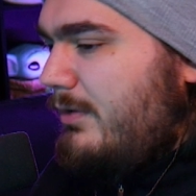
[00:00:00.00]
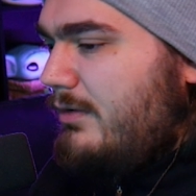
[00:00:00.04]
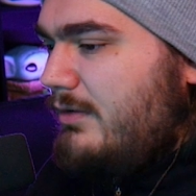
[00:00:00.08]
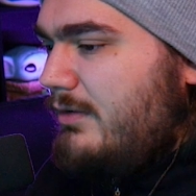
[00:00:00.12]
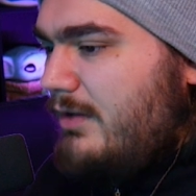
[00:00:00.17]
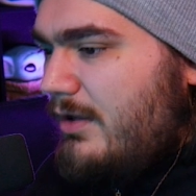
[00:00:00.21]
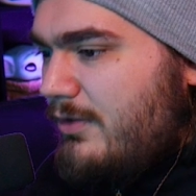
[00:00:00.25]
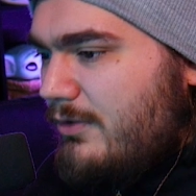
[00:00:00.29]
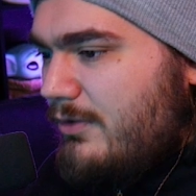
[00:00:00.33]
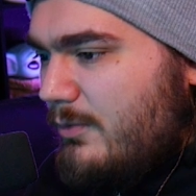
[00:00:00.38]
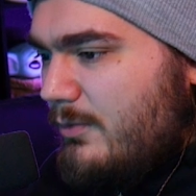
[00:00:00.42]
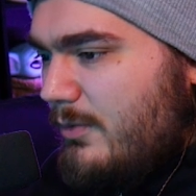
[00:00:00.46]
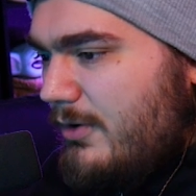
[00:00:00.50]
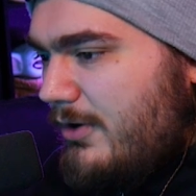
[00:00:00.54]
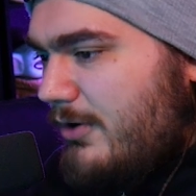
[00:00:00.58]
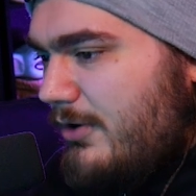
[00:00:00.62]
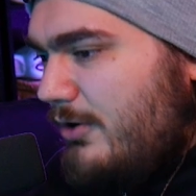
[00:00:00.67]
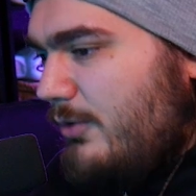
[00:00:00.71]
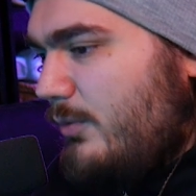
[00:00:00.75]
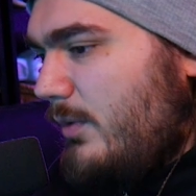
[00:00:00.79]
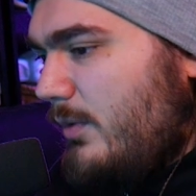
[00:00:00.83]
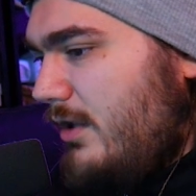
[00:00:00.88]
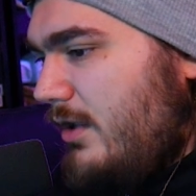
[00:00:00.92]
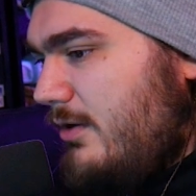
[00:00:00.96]
Either we're going
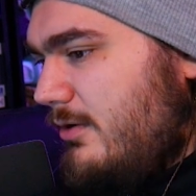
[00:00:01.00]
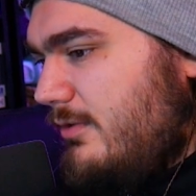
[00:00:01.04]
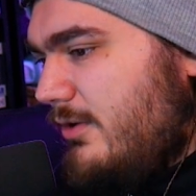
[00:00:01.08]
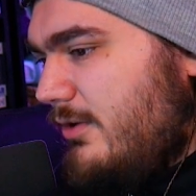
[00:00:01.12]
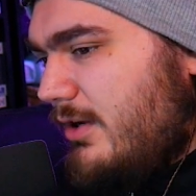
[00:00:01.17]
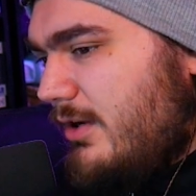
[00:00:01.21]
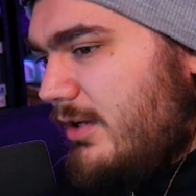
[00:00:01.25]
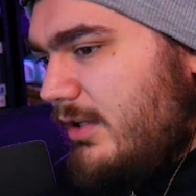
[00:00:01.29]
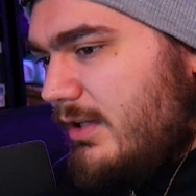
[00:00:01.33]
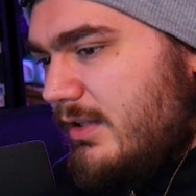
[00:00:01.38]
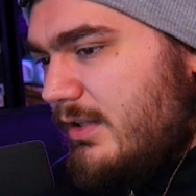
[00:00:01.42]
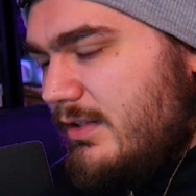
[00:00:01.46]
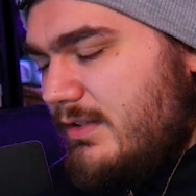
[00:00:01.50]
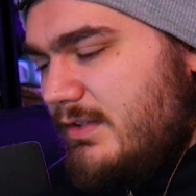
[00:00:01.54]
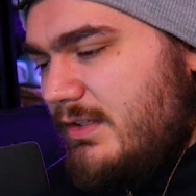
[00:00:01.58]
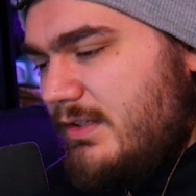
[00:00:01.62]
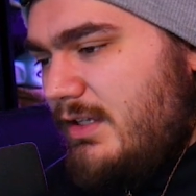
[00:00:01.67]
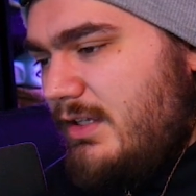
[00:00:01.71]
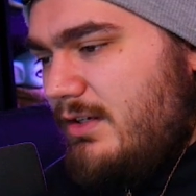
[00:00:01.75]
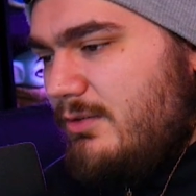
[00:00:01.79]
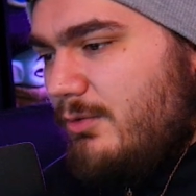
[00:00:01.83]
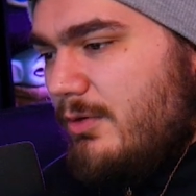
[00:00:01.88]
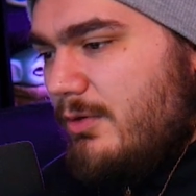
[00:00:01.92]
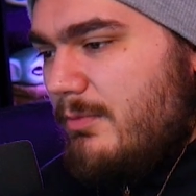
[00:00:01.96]
to win or they're going to
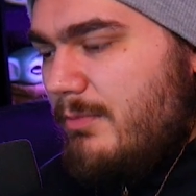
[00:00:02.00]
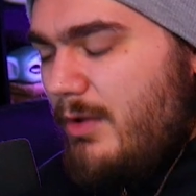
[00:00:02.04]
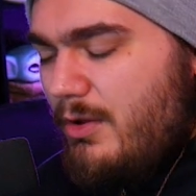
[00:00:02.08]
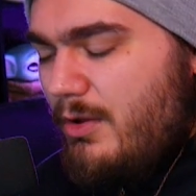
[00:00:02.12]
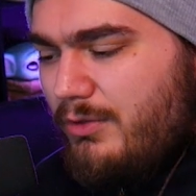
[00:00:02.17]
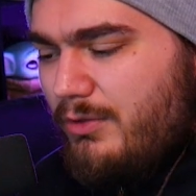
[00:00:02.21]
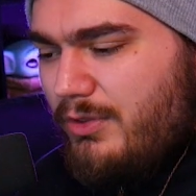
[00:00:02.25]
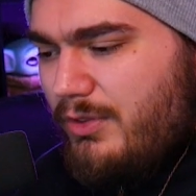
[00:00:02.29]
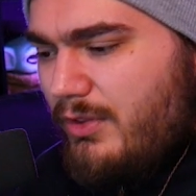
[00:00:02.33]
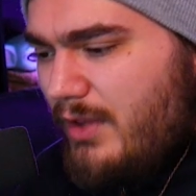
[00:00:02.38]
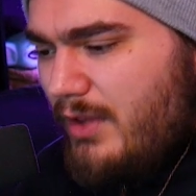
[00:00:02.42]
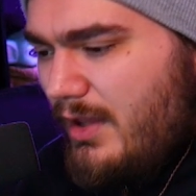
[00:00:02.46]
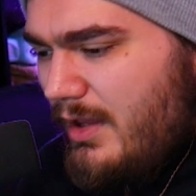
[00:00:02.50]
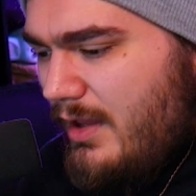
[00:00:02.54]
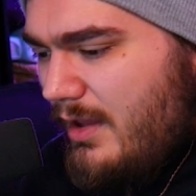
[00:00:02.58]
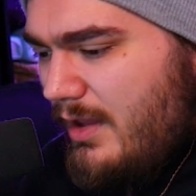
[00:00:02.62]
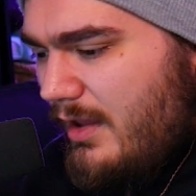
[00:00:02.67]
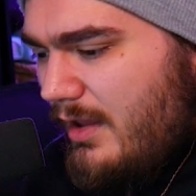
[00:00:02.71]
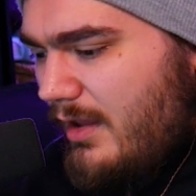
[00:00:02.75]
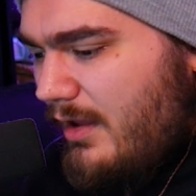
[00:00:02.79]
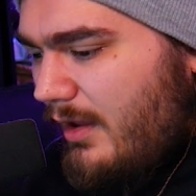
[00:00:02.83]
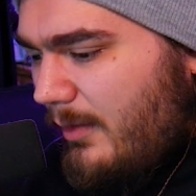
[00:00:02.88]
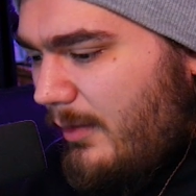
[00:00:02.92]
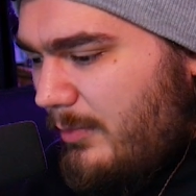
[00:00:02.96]
concede, or both.
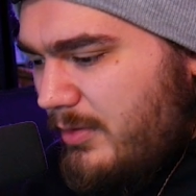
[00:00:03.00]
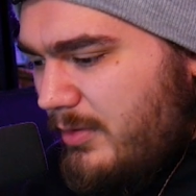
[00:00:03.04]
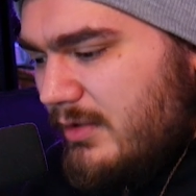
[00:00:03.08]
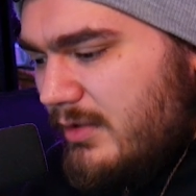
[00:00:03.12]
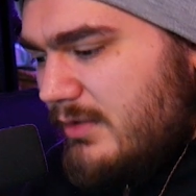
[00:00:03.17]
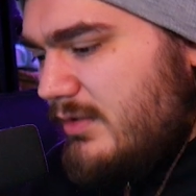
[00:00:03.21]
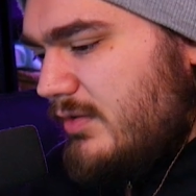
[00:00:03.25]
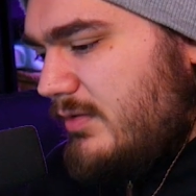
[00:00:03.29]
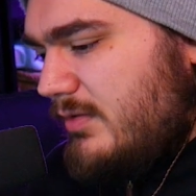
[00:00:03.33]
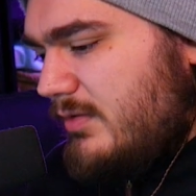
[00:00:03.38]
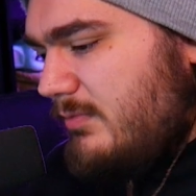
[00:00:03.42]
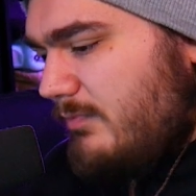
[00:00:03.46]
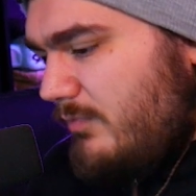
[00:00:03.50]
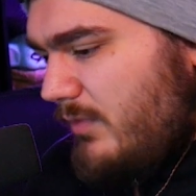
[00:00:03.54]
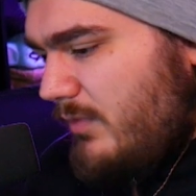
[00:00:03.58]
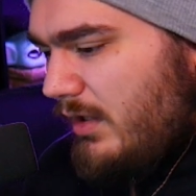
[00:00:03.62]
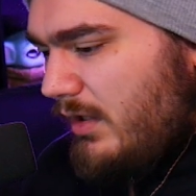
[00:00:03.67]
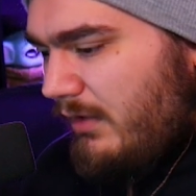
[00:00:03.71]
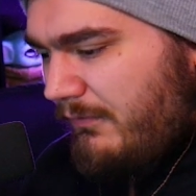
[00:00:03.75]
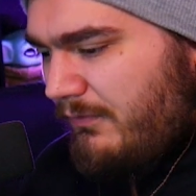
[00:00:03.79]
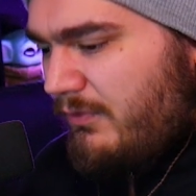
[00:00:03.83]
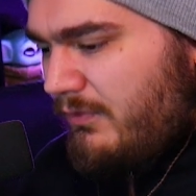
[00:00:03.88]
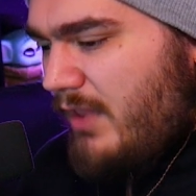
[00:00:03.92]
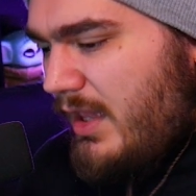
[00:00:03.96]
Because
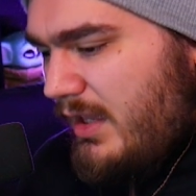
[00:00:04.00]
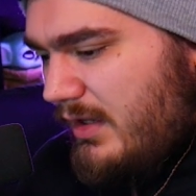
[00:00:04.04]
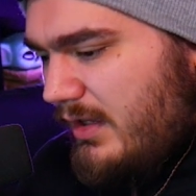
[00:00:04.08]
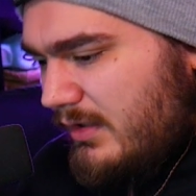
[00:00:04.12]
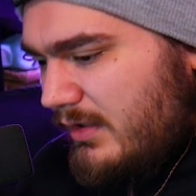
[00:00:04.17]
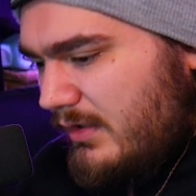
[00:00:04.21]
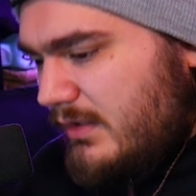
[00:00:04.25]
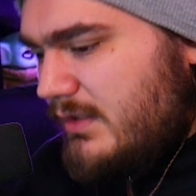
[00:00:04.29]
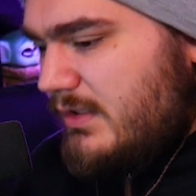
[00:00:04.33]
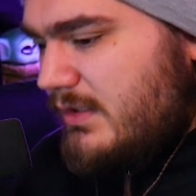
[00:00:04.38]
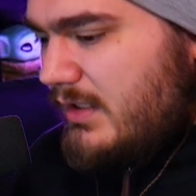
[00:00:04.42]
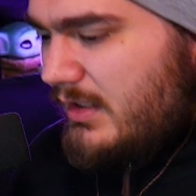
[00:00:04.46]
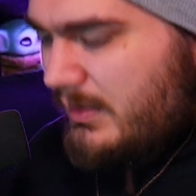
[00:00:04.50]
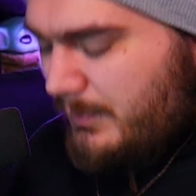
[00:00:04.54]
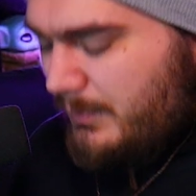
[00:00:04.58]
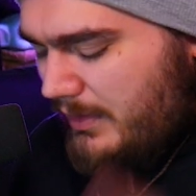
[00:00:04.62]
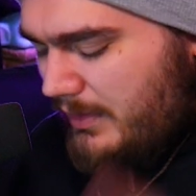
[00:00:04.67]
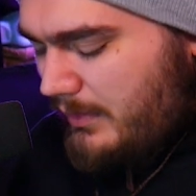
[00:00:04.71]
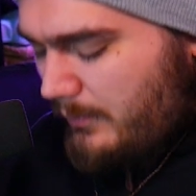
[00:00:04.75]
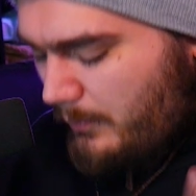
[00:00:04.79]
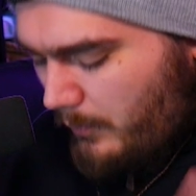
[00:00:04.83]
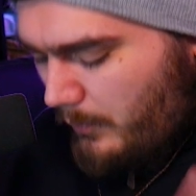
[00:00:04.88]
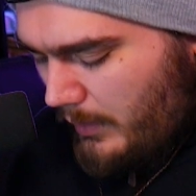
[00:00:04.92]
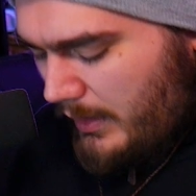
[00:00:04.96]
if they concede, we
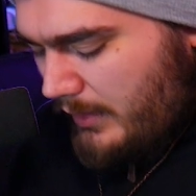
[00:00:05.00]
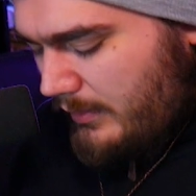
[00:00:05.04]
win.